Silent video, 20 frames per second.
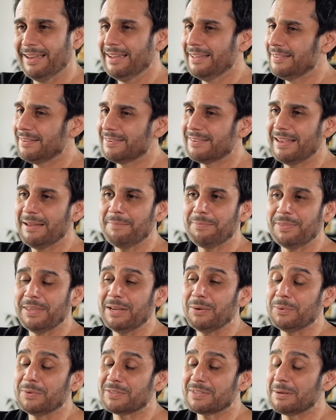The same
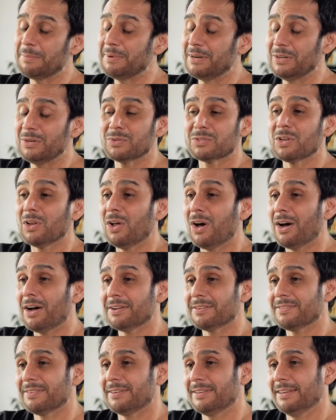thing with somebody who's
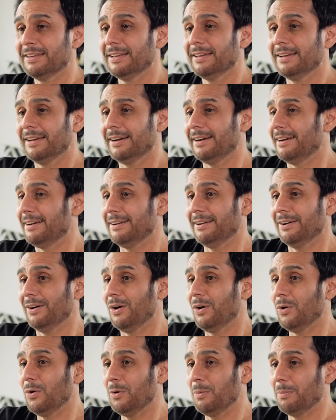lost a
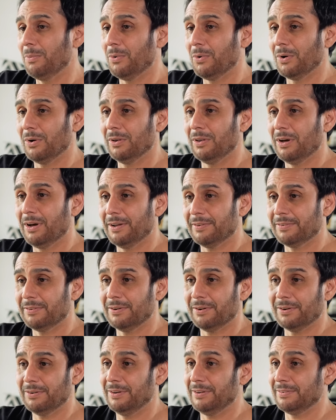home or lost
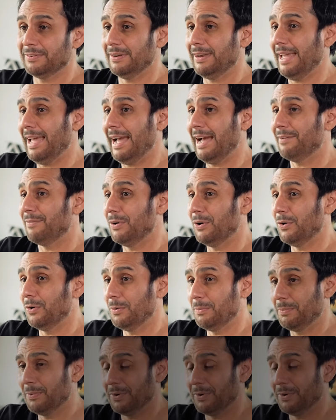or doesn't have a home, or